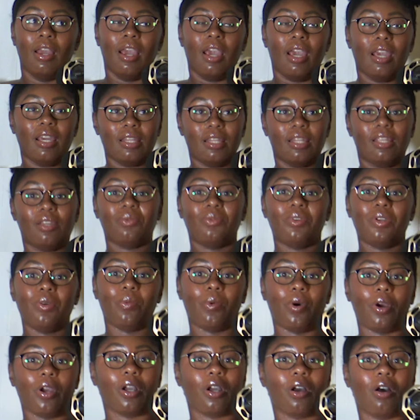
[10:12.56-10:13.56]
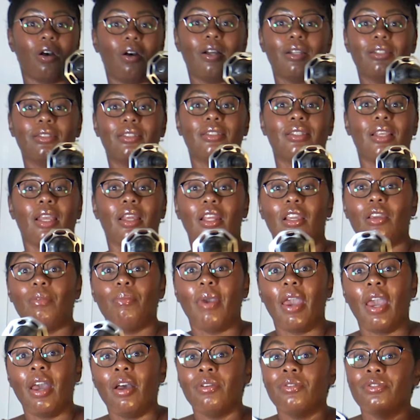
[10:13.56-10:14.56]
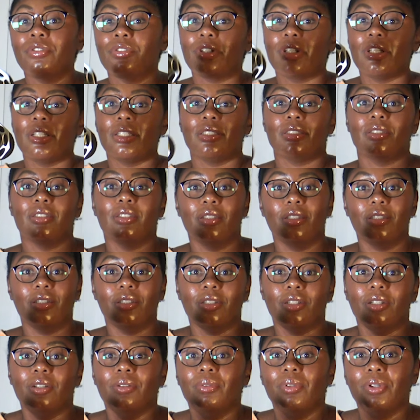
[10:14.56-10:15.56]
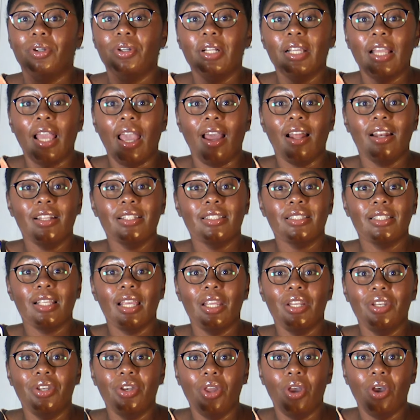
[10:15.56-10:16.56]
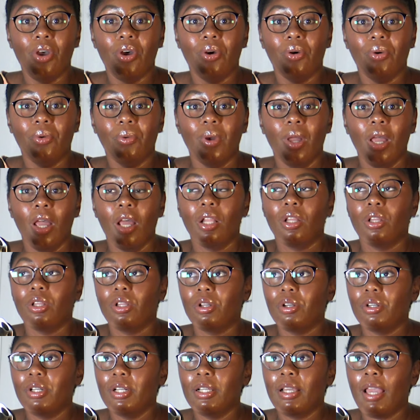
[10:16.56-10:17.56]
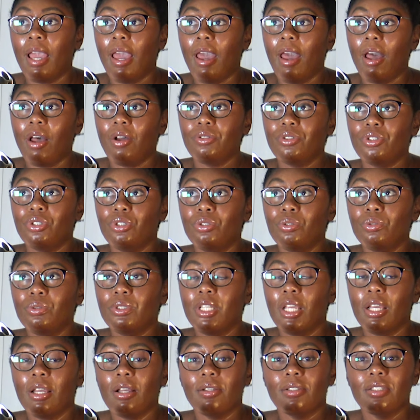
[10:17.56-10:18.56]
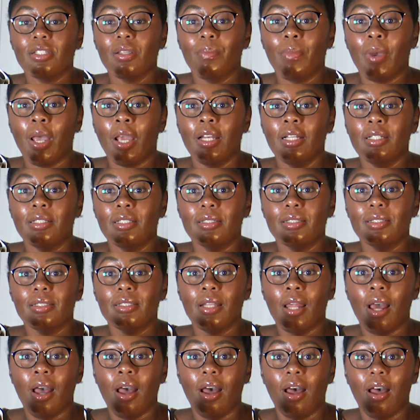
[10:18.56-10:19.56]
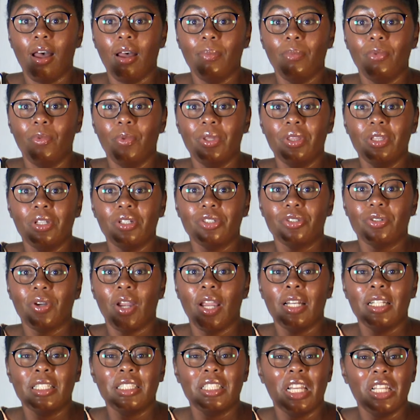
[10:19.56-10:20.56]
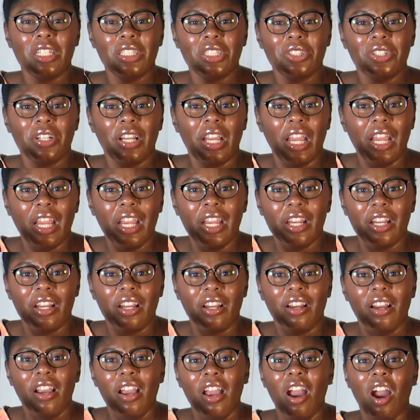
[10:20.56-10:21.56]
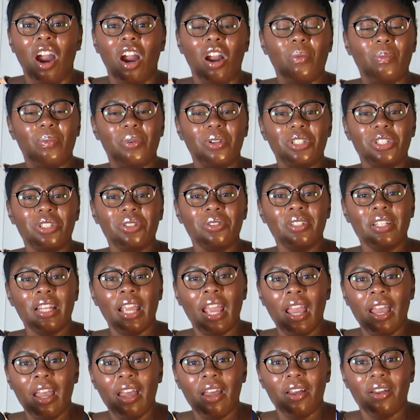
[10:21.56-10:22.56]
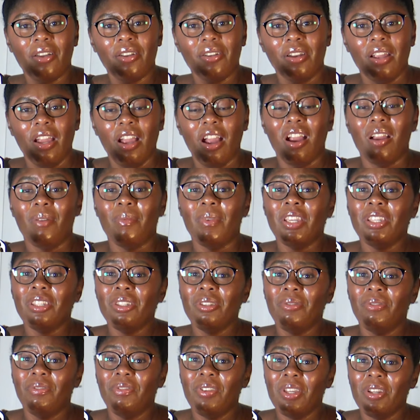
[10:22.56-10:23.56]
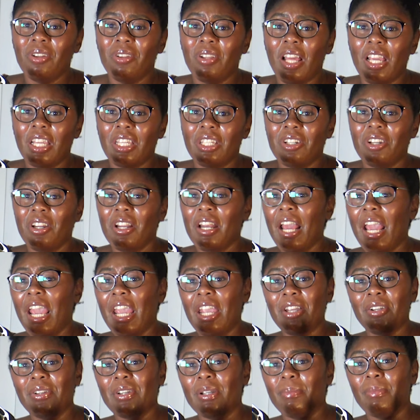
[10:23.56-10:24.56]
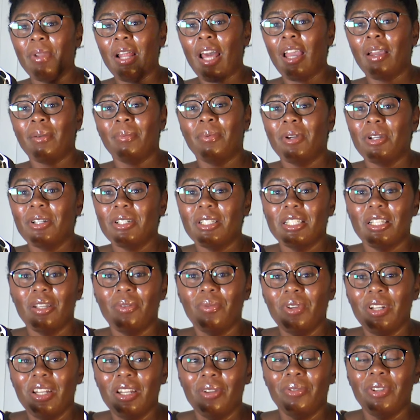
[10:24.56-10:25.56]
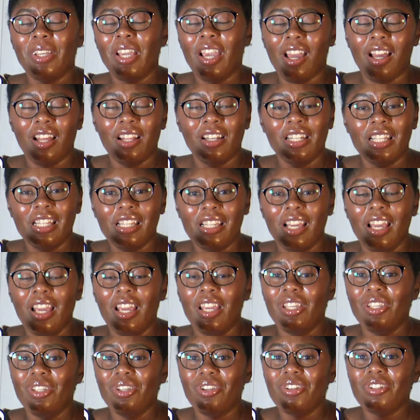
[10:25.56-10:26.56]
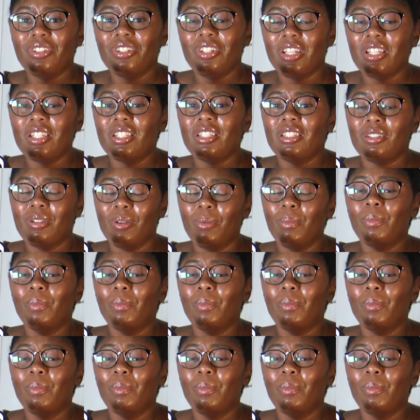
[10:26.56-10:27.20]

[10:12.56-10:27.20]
And then we work on setting boundaries, learning how to say no, learning how to tell somebody to stop when they're trying to touch your hair or put you down or make you feel like you're an angry black person when in reality you're just